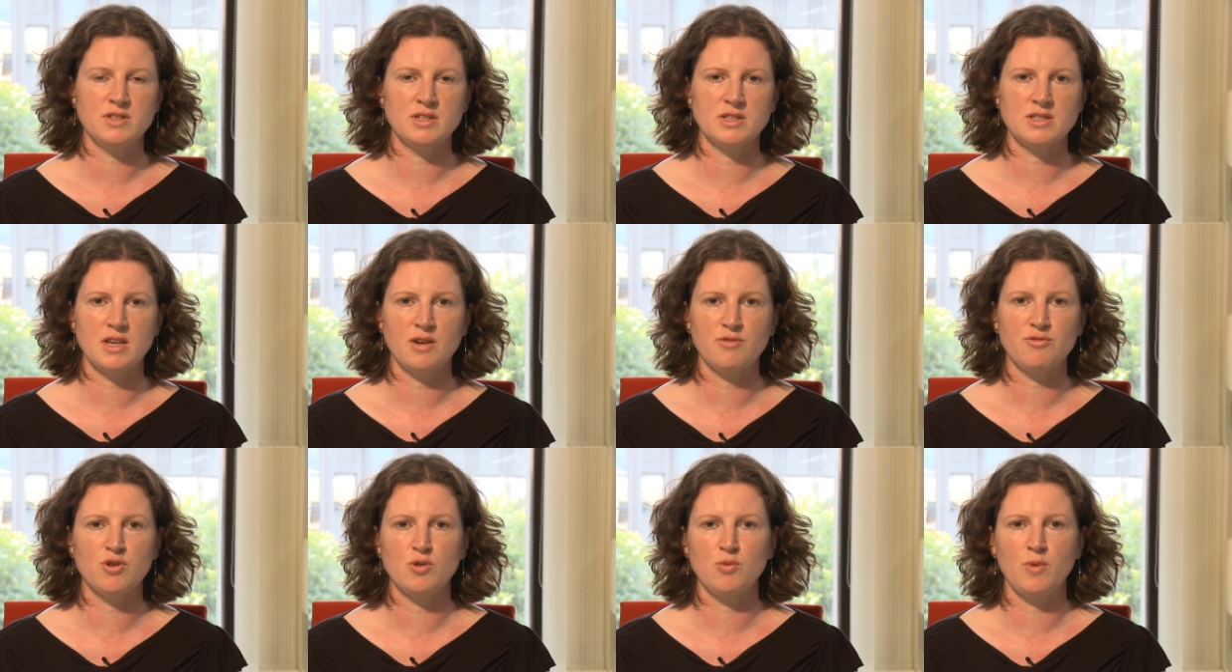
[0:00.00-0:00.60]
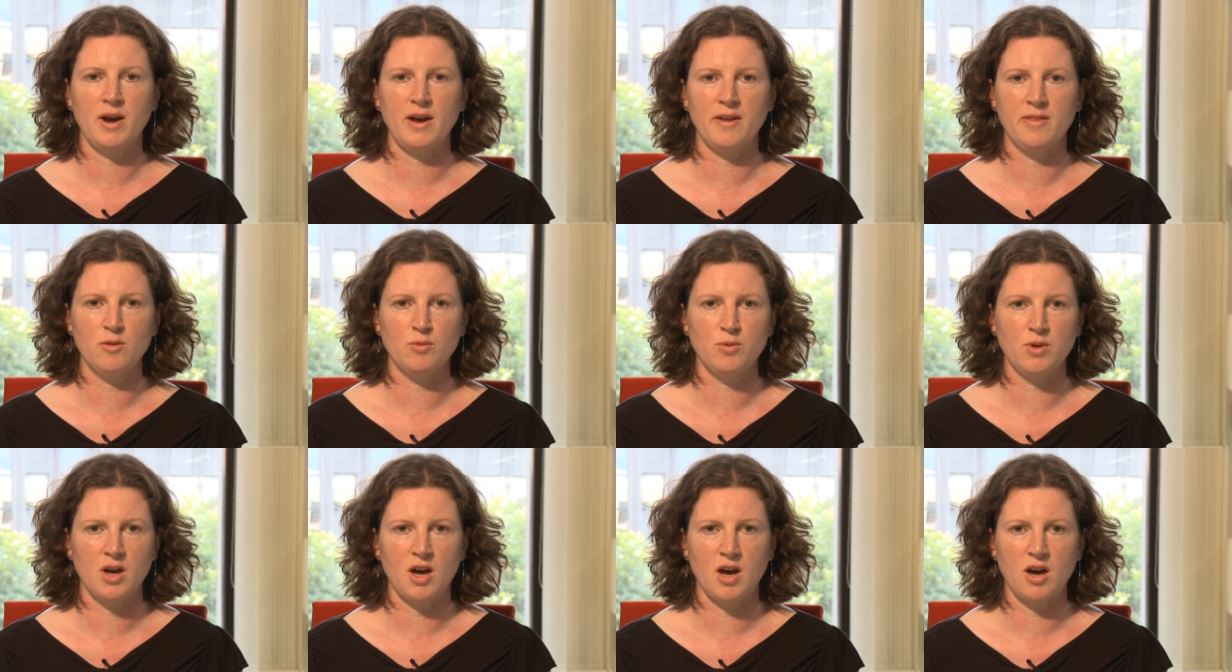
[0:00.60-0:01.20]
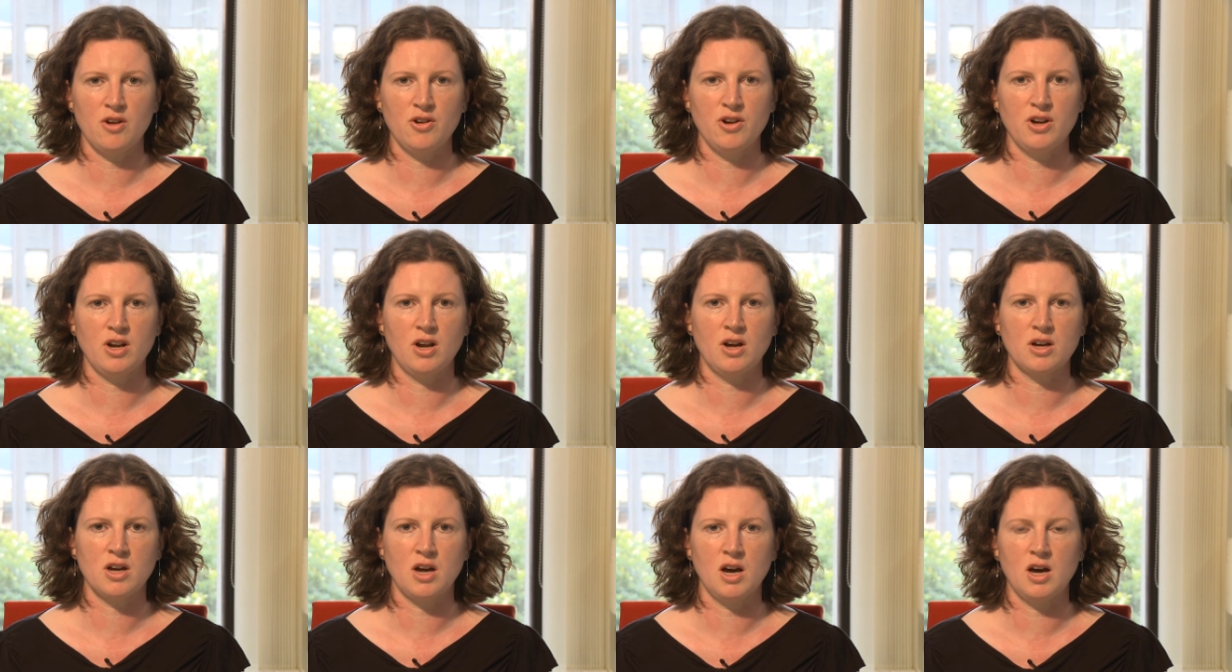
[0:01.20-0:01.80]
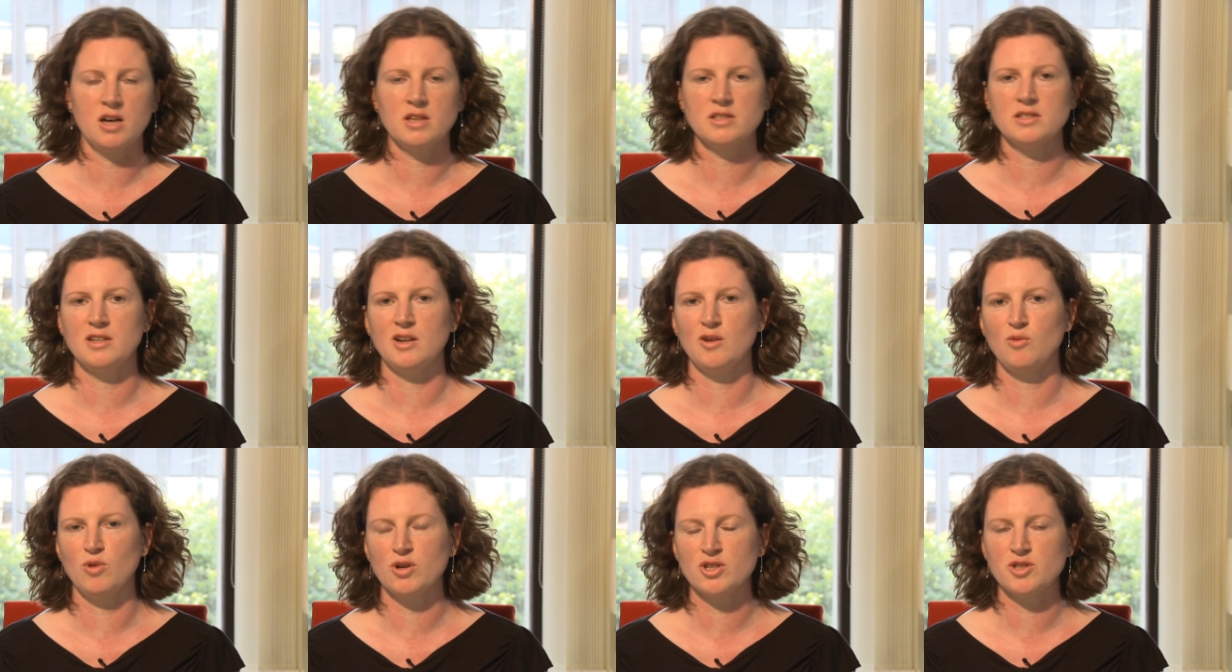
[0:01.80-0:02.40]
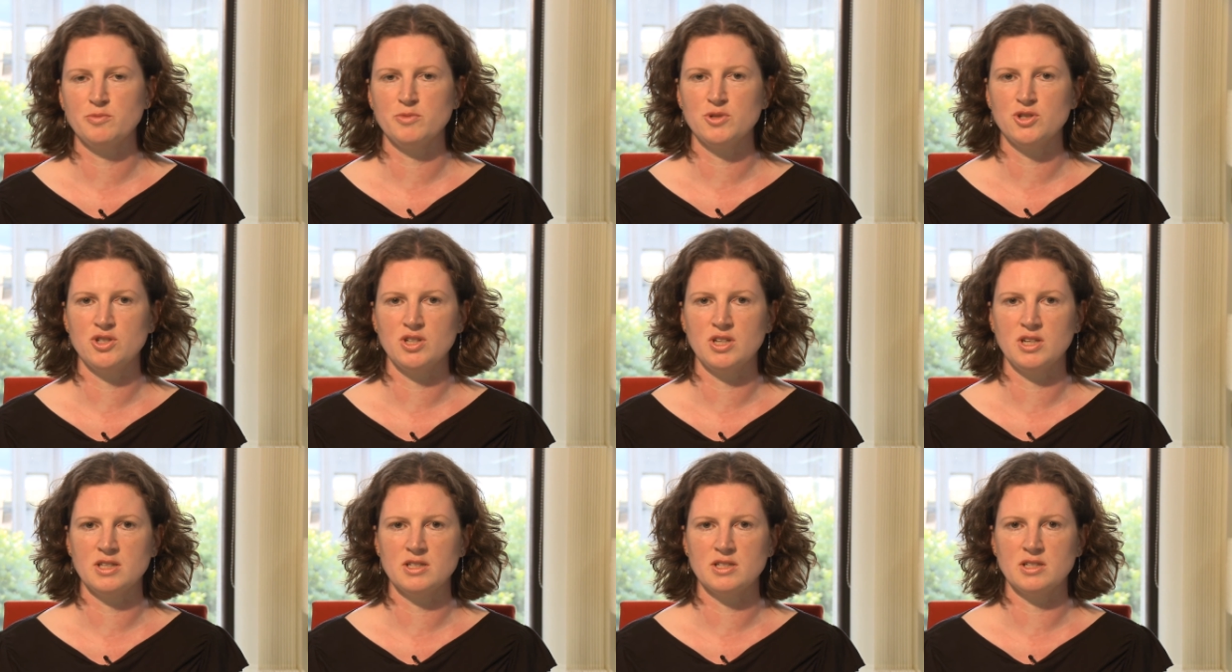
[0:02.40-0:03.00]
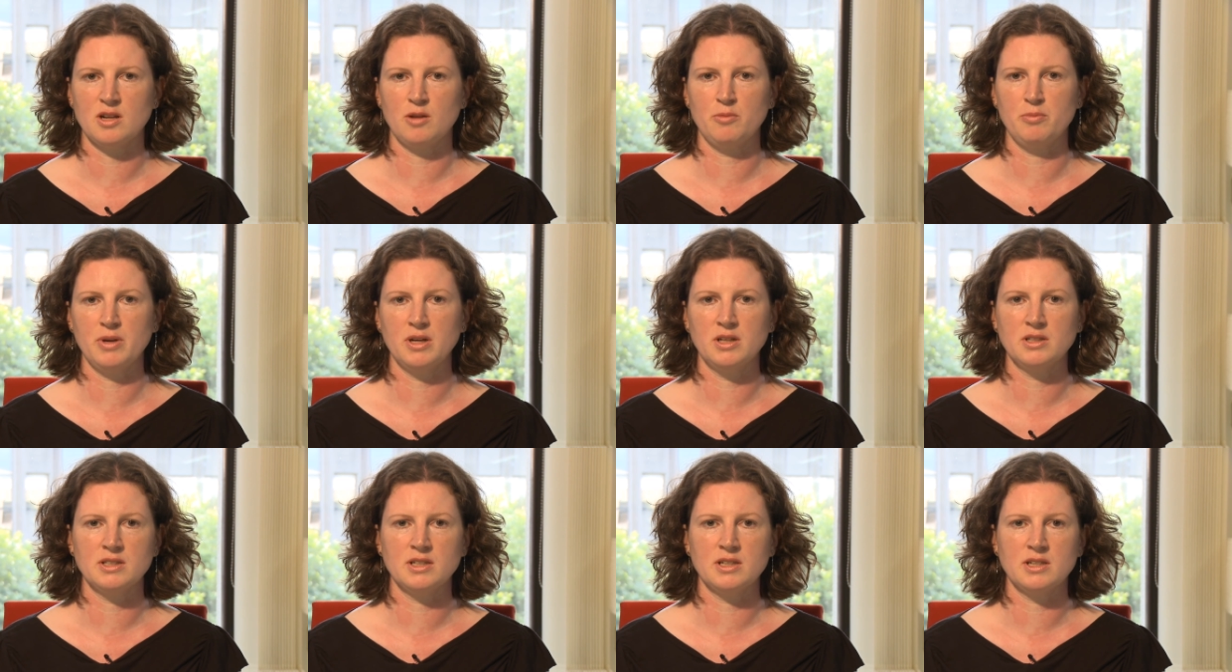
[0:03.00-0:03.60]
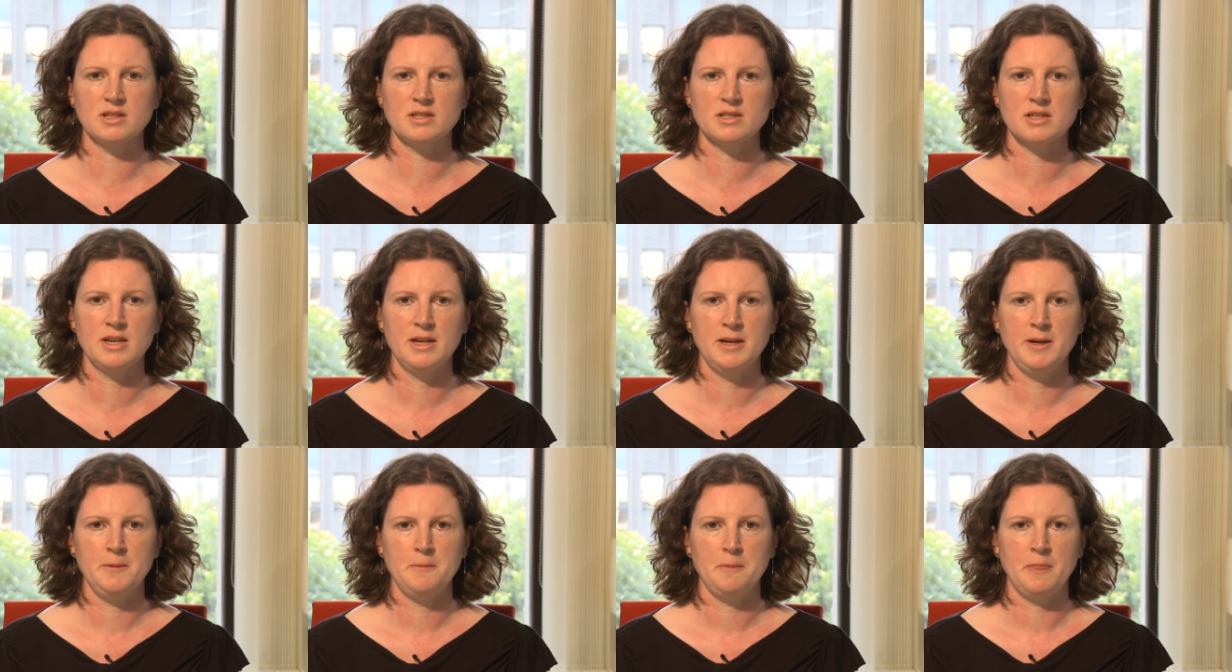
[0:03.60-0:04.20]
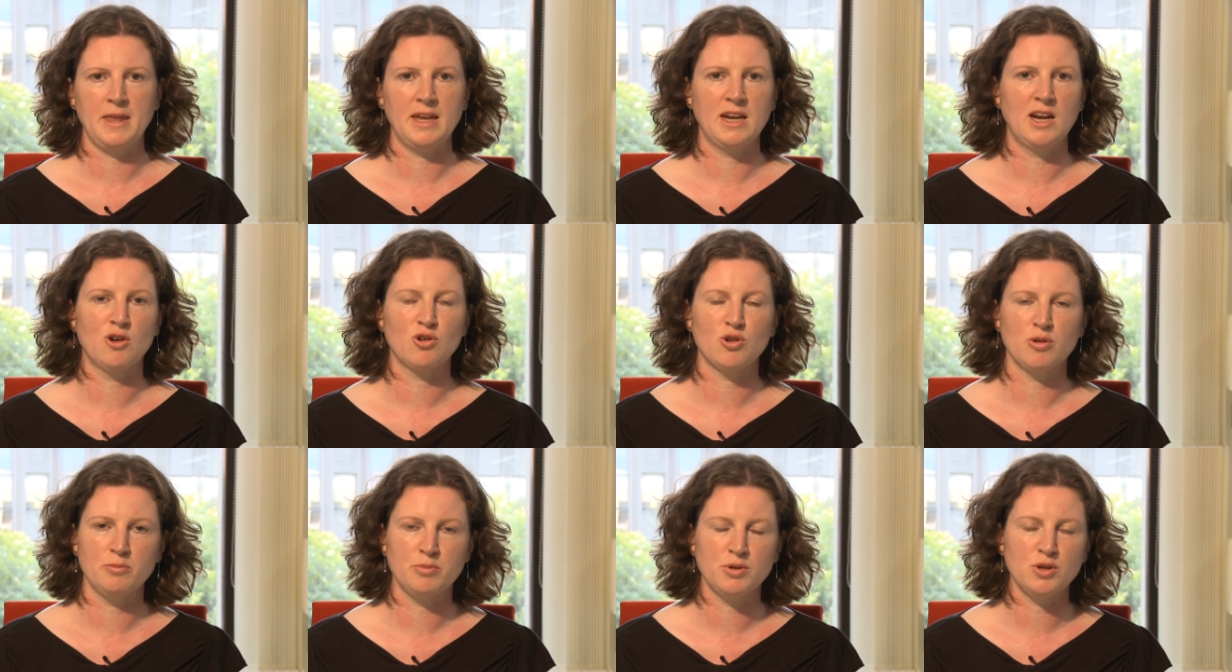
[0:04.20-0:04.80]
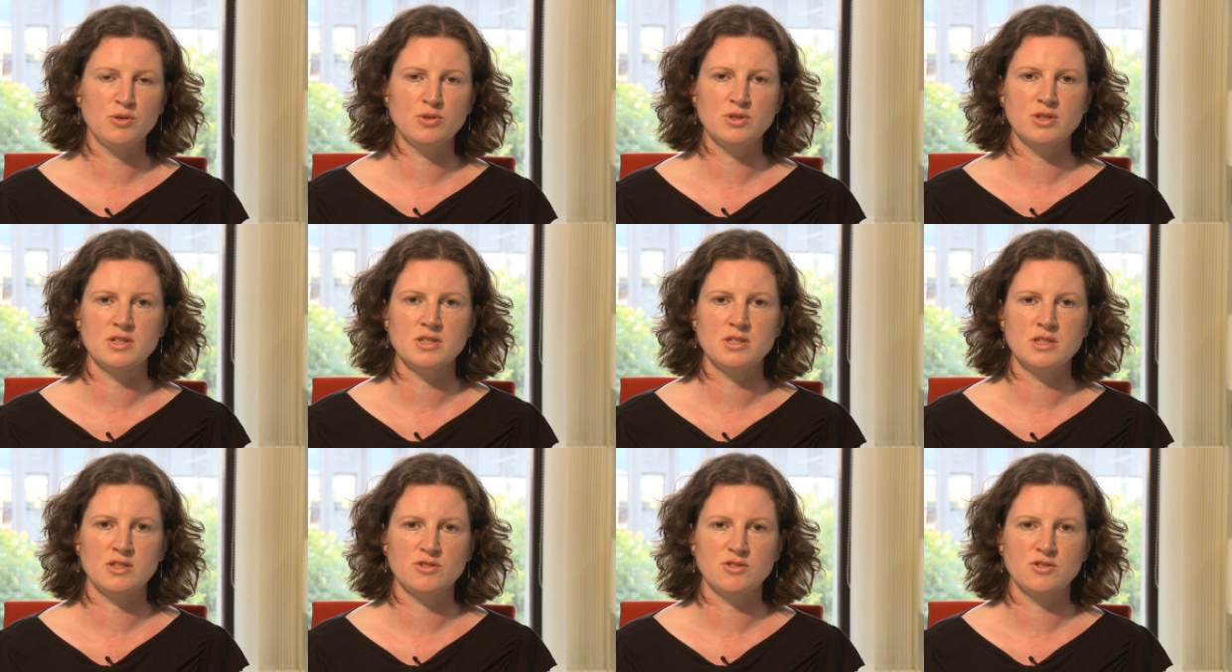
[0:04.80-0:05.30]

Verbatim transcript: It's everywhere that we are, in our cars, in our washing machines, in our buildings, in our computers.